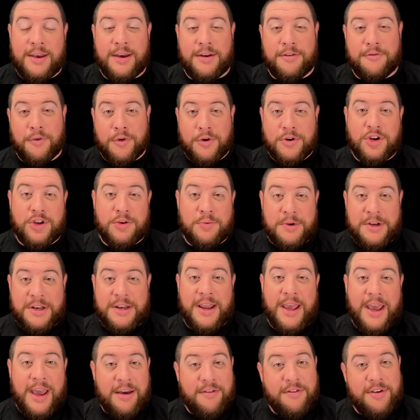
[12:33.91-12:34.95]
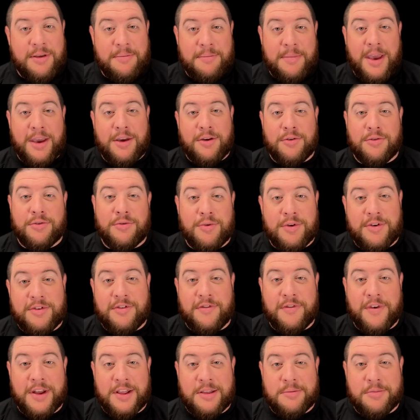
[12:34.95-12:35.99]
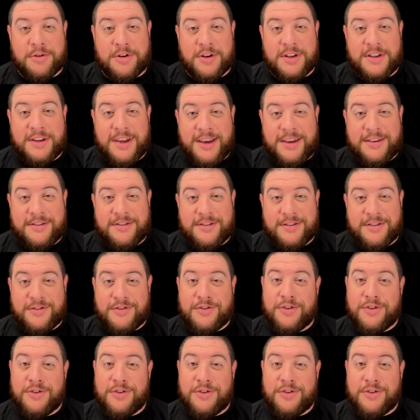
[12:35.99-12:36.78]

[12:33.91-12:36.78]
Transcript: Unfortunately, we didn't have any Mako 3s available to test,